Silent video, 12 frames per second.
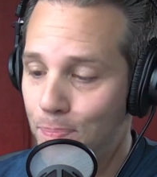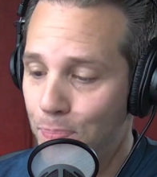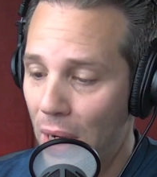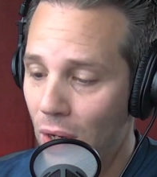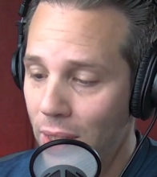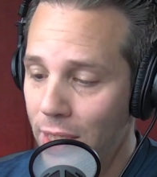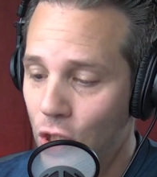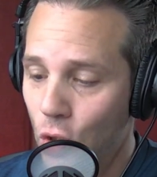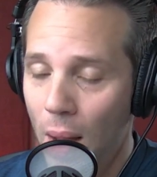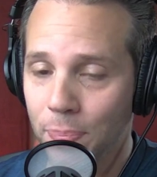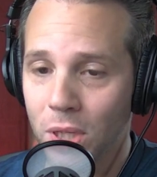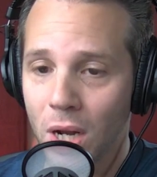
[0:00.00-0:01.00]
barely
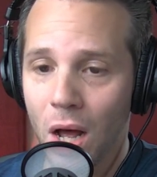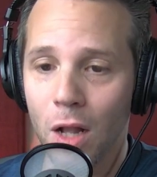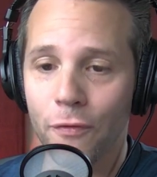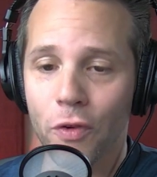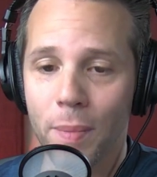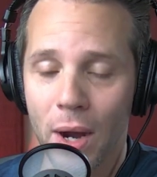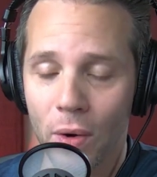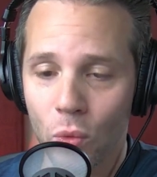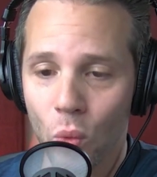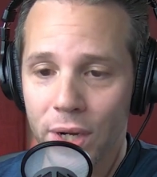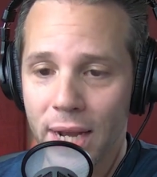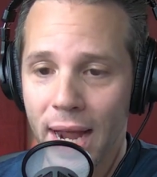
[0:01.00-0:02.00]
dropped at all from hour
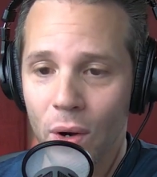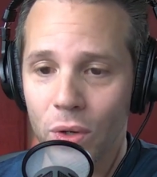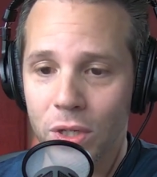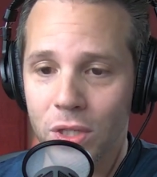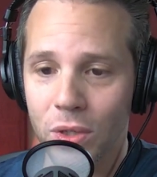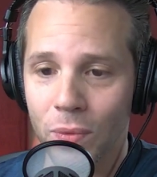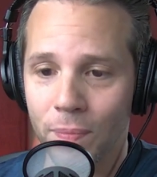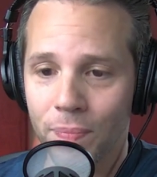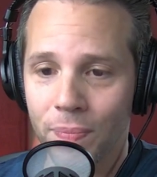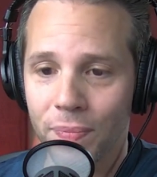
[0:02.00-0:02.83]
1 to hour 2.